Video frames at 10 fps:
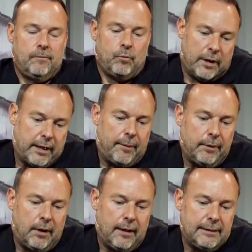We're going to
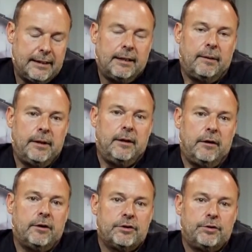come along and say, let me
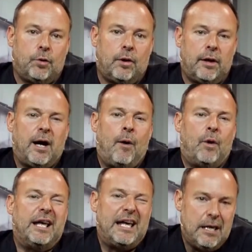hear your story. I
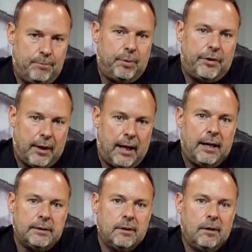want to
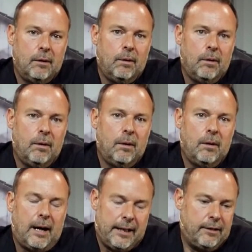empathize.
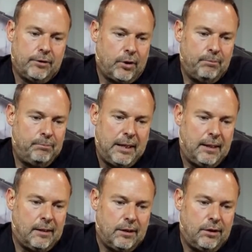I didn't grow up
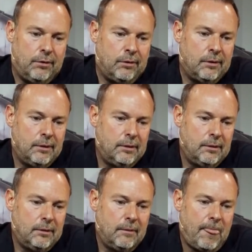being you.
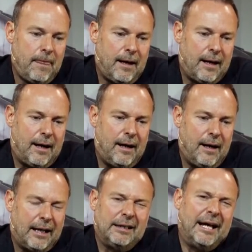
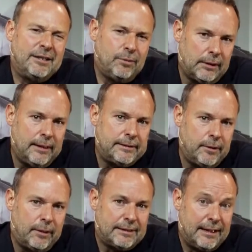I'd like to at
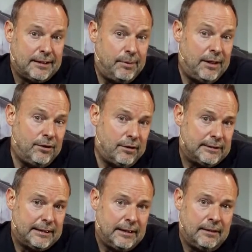least know what it's like to be in
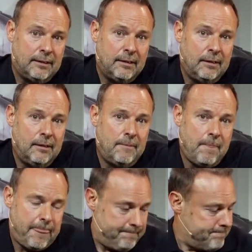your skin.
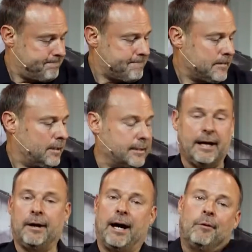
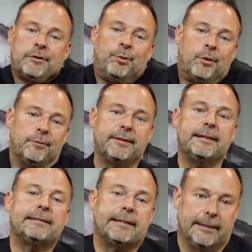Because I was born with
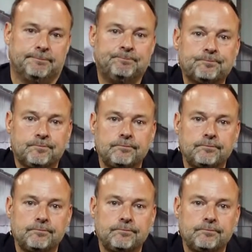this skin.